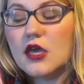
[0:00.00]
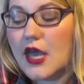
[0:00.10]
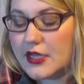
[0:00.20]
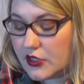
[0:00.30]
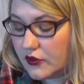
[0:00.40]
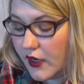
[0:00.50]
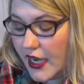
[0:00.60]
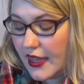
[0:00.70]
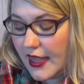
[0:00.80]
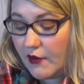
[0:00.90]
It's
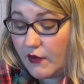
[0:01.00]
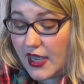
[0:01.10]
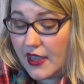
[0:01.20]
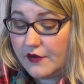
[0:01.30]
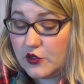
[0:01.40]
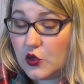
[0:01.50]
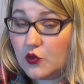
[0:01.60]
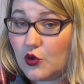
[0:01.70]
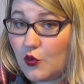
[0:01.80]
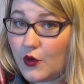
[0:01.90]
great, like, when I
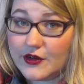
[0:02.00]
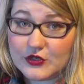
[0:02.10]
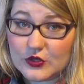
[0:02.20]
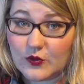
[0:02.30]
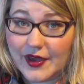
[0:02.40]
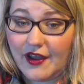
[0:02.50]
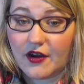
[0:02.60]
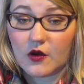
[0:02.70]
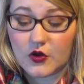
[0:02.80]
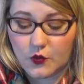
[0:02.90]
don't know what to
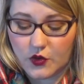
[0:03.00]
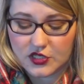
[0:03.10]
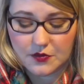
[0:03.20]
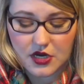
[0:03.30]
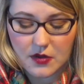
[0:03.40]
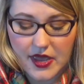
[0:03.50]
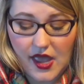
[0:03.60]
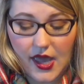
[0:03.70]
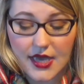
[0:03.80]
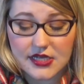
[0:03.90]
wear or what to put on
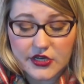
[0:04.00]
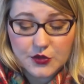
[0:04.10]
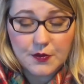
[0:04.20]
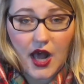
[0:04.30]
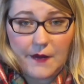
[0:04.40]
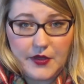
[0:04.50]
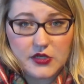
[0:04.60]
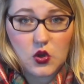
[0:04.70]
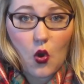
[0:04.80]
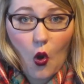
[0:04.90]
my eyes. I just pop
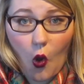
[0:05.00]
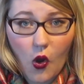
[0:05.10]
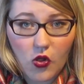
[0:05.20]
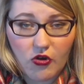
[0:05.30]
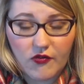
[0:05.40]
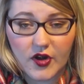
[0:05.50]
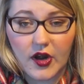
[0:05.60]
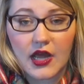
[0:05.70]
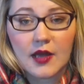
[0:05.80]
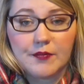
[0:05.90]
this all over,
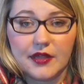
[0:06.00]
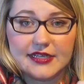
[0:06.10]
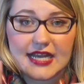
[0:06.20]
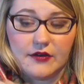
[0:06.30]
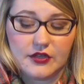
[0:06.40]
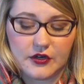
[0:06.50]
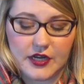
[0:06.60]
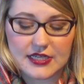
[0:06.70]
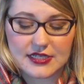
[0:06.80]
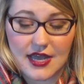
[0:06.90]
blend out in the
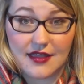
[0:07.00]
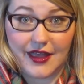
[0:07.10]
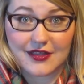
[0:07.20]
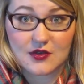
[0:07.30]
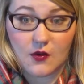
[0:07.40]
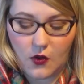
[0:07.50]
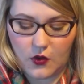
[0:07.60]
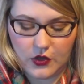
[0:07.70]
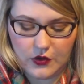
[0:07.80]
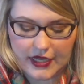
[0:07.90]
crease, and that's
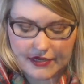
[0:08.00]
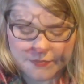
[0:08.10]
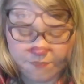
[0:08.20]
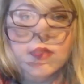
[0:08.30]
all you need.